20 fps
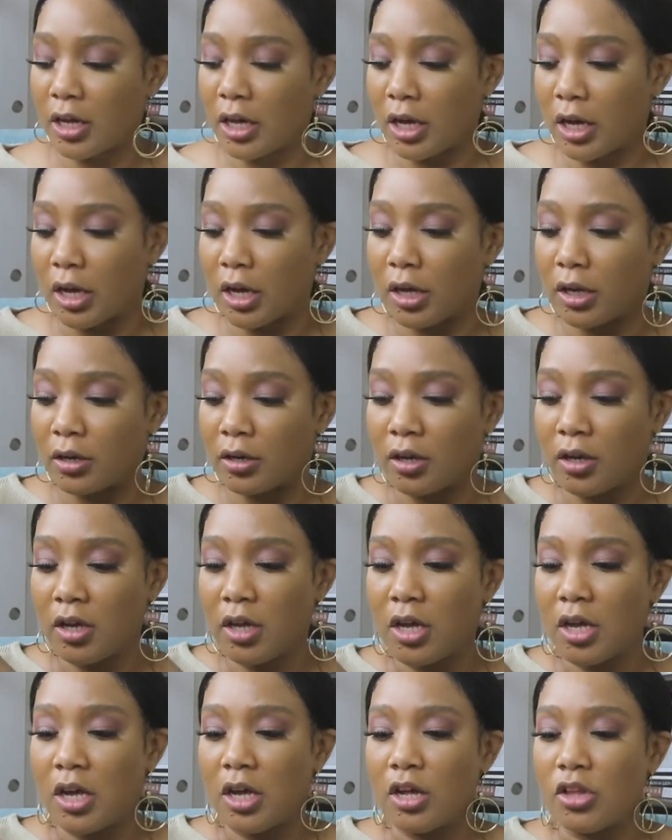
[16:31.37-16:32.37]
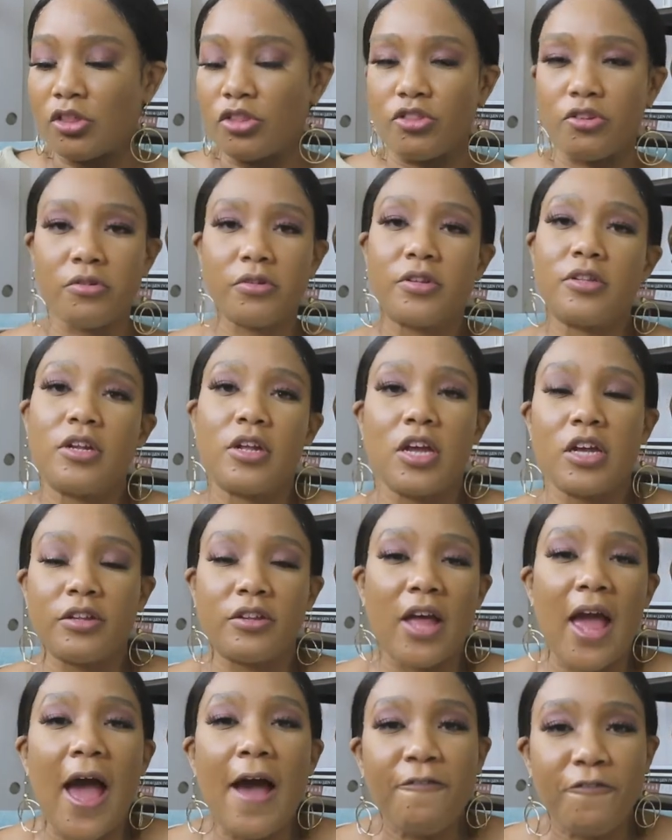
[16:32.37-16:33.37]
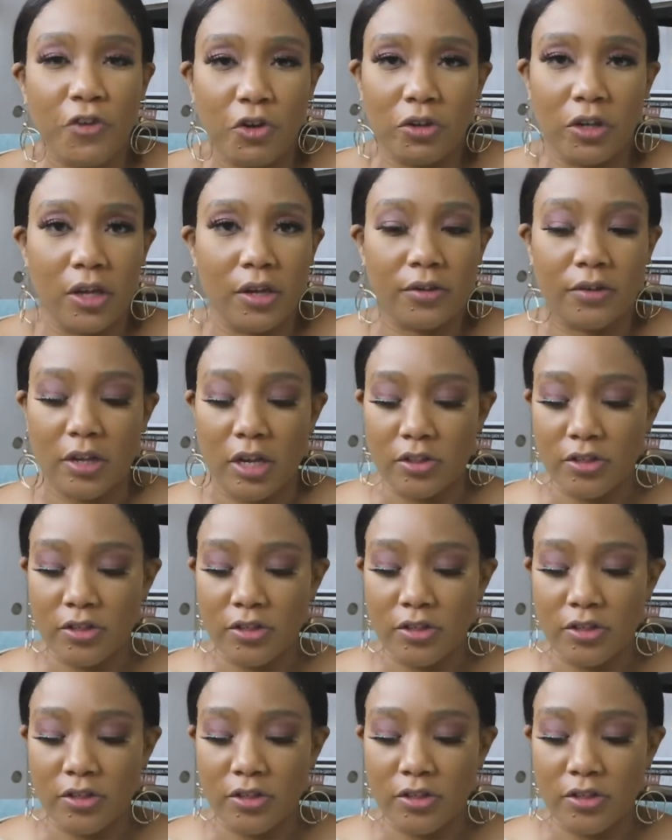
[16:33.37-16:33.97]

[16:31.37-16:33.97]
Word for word: and there's it's effortless.